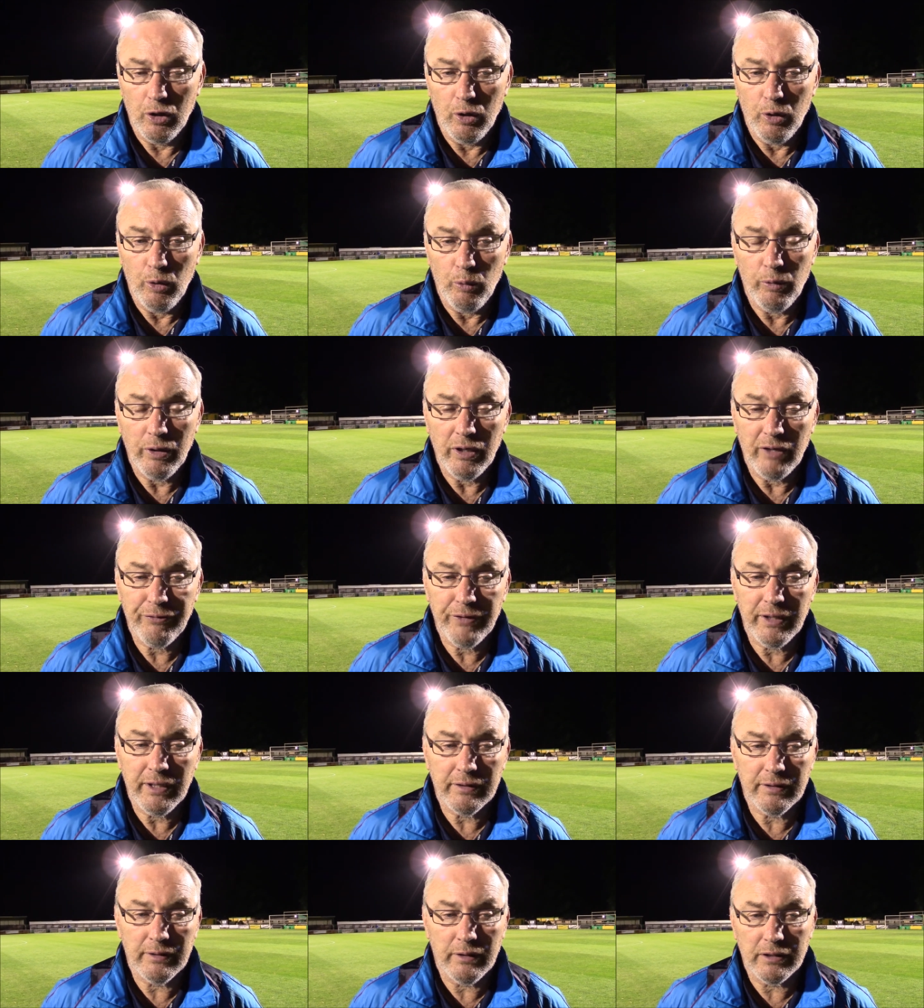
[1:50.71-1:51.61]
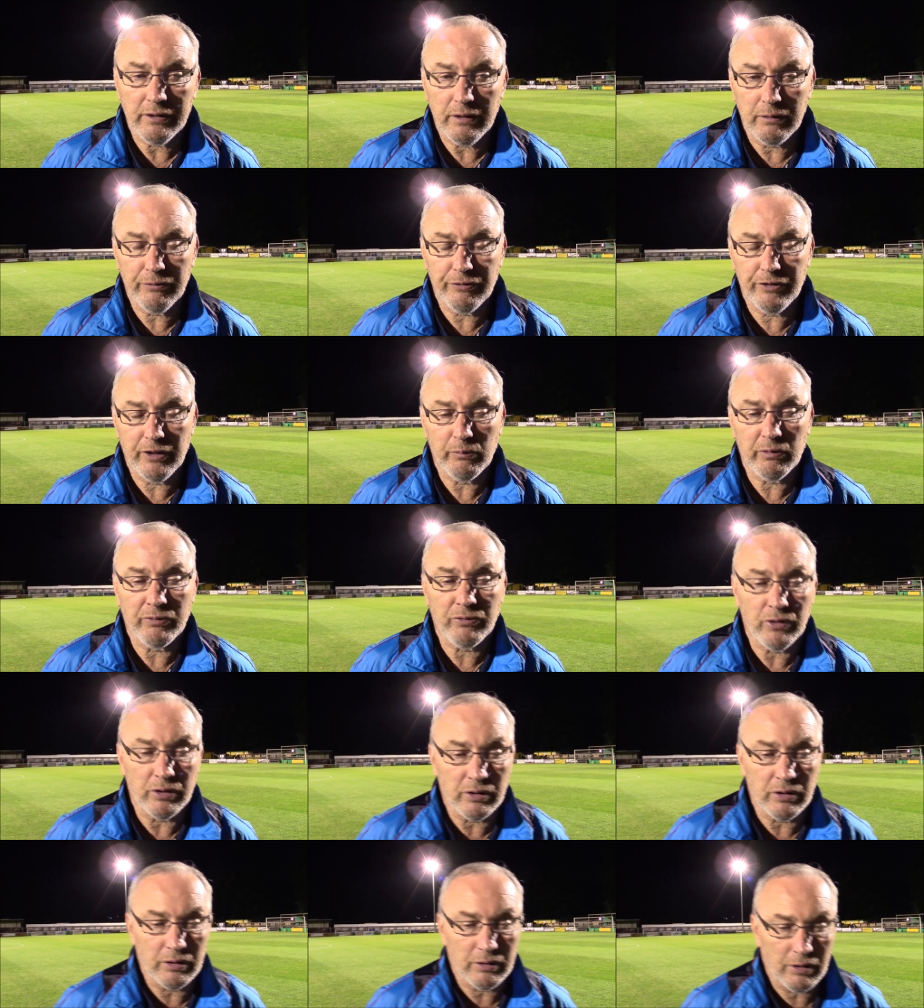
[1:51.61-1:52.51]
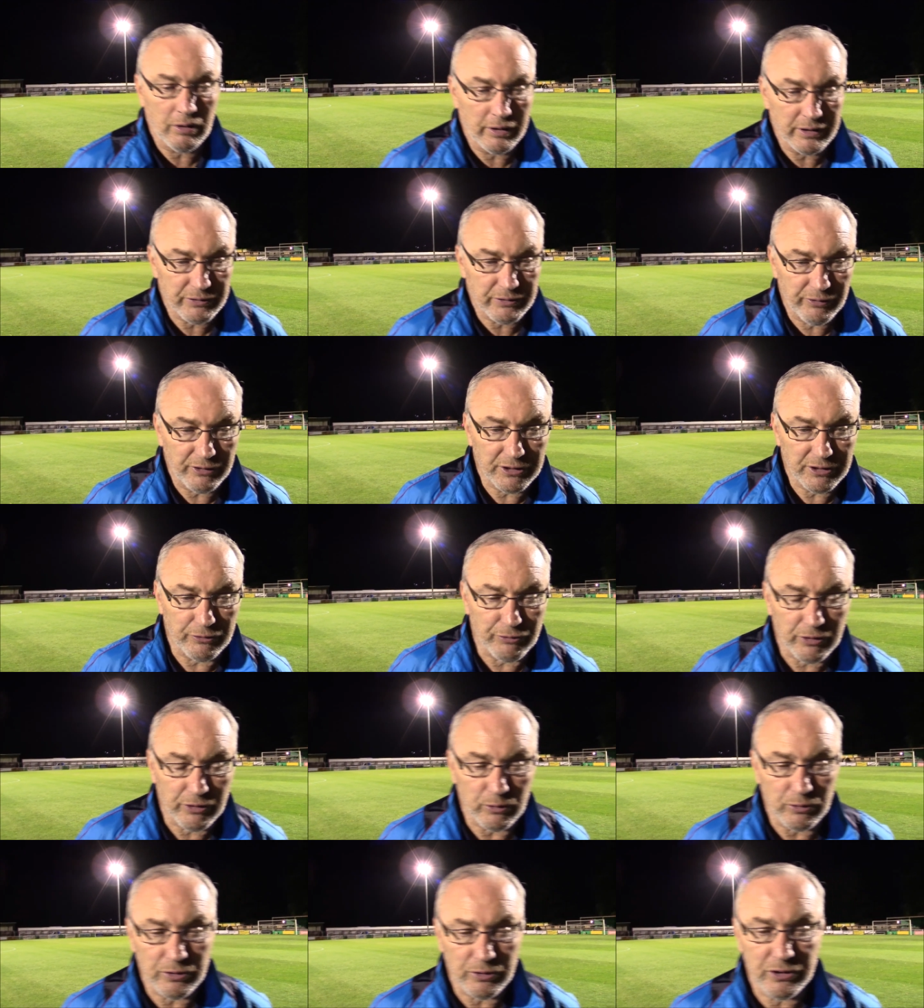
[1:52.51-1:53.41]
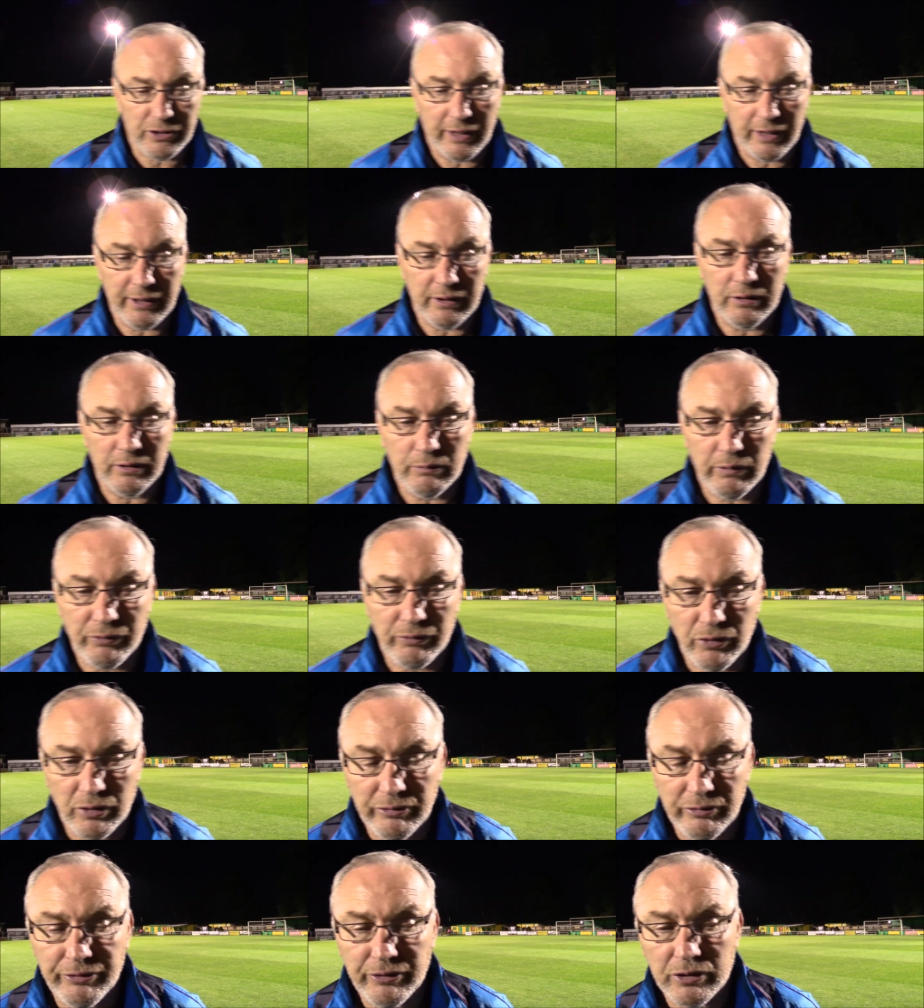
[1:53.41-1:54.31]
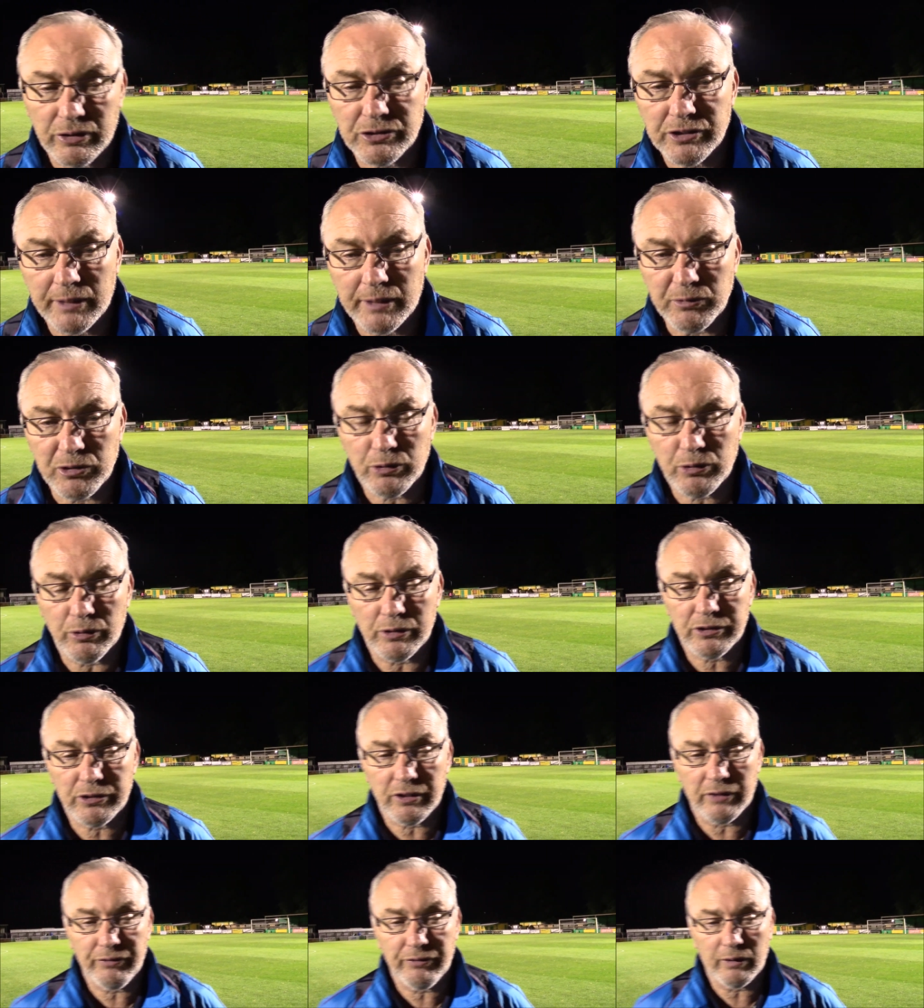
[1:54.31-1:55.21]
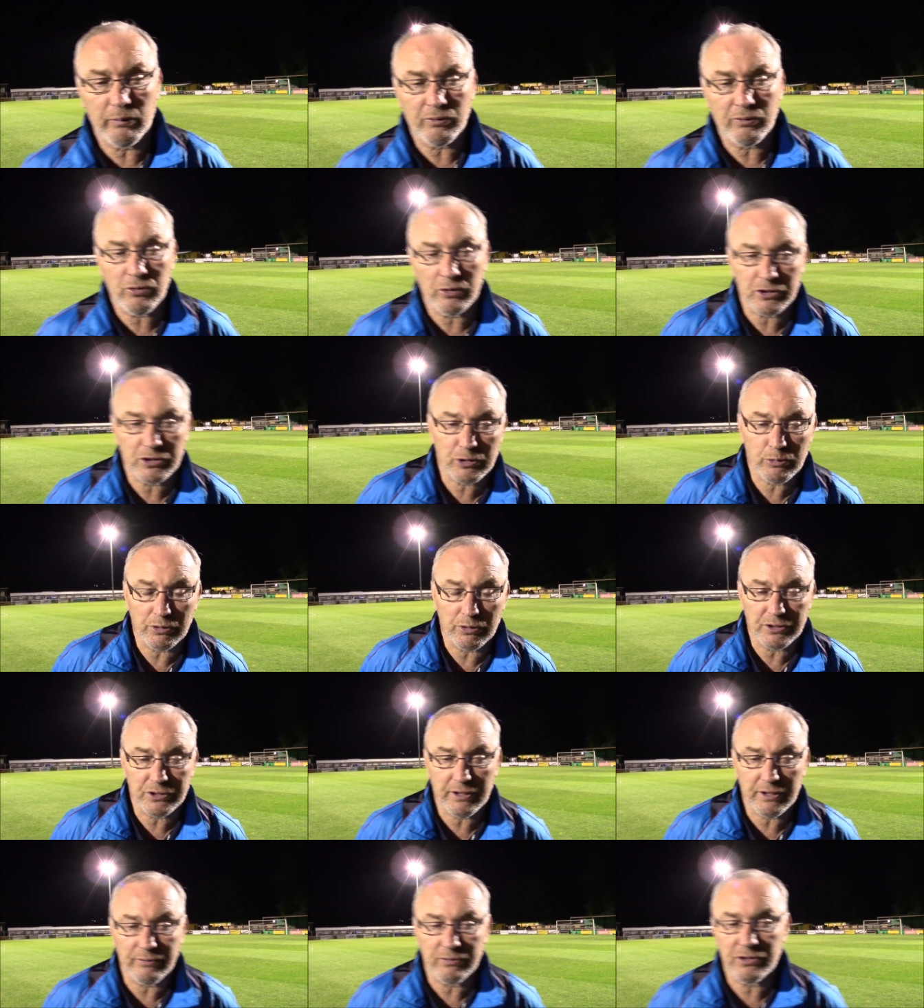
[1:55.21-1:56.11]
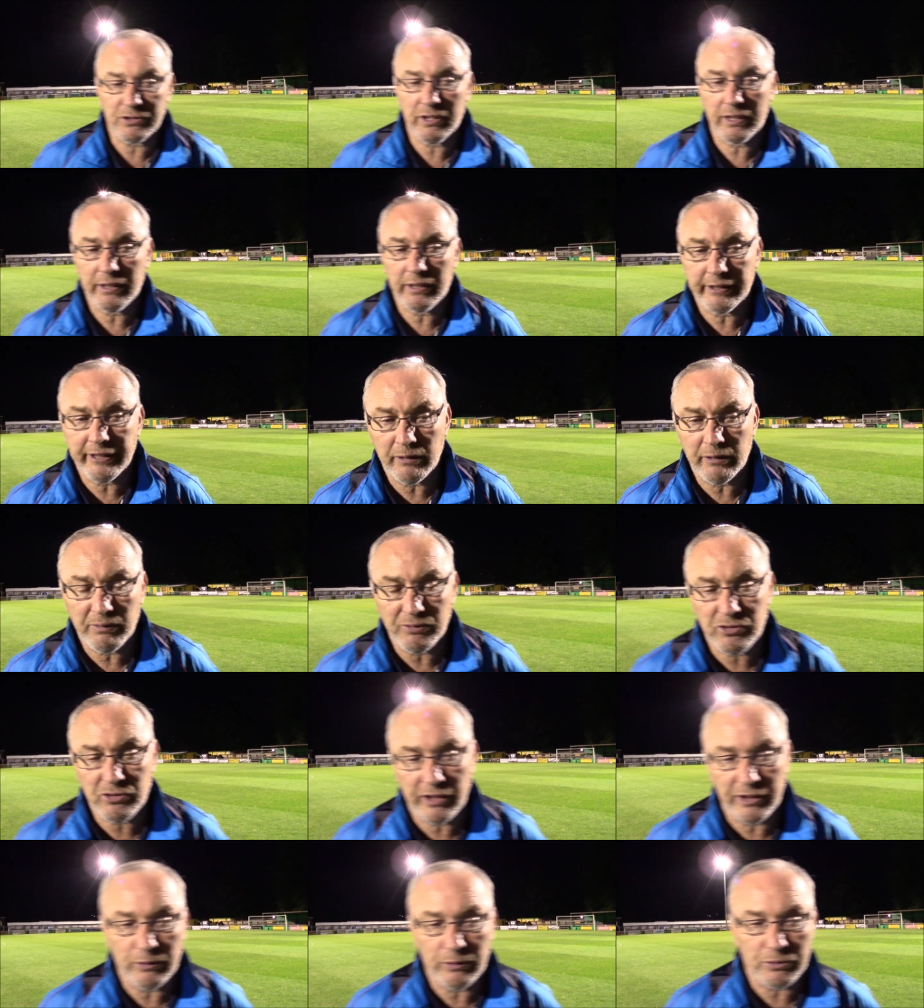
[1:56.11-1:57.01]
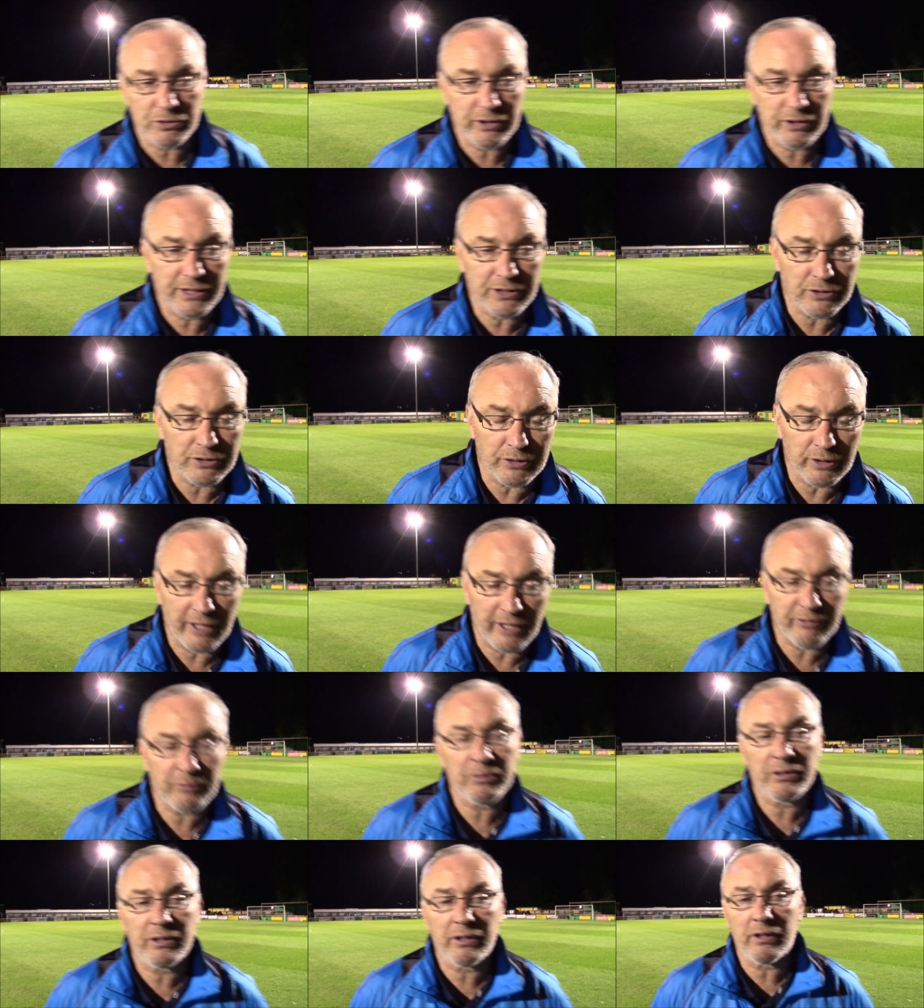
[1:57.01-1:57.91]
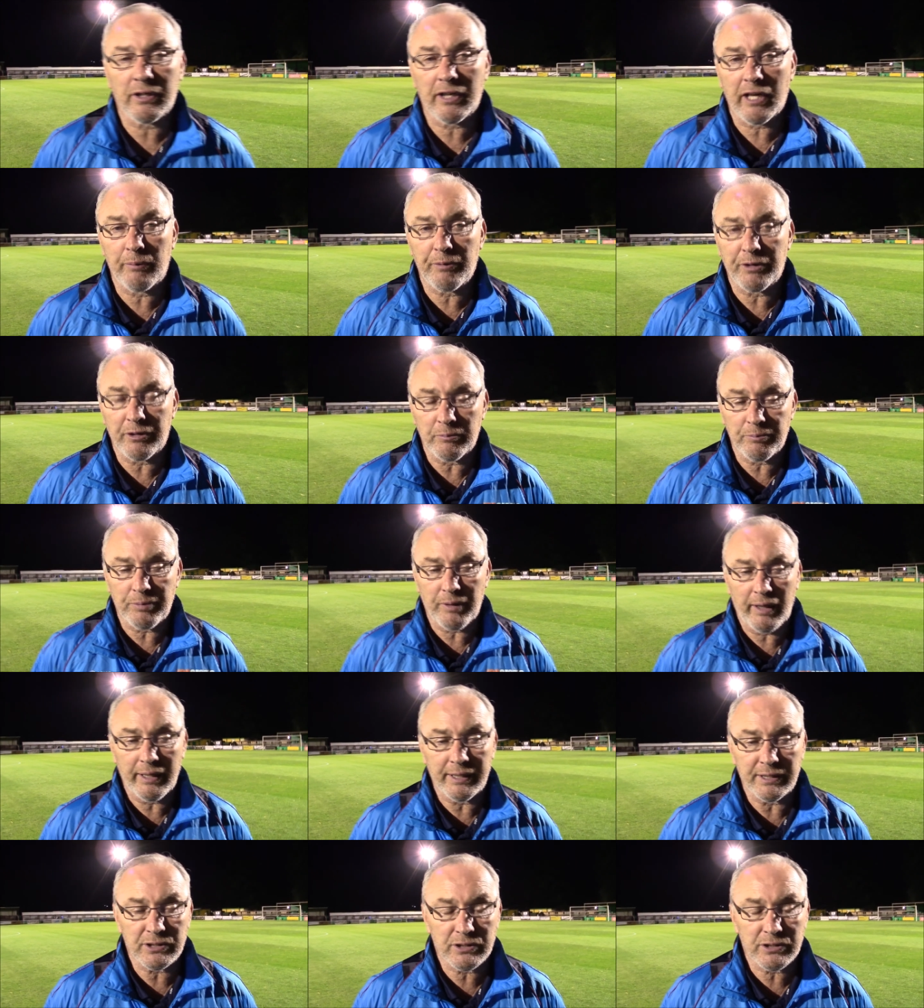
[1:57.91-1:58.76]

Well, I don't think we've got it's very difficult to say that we've got a first team squad, because I think we've got a squad of 17 there, and we've seen all season that everybody can come in and play.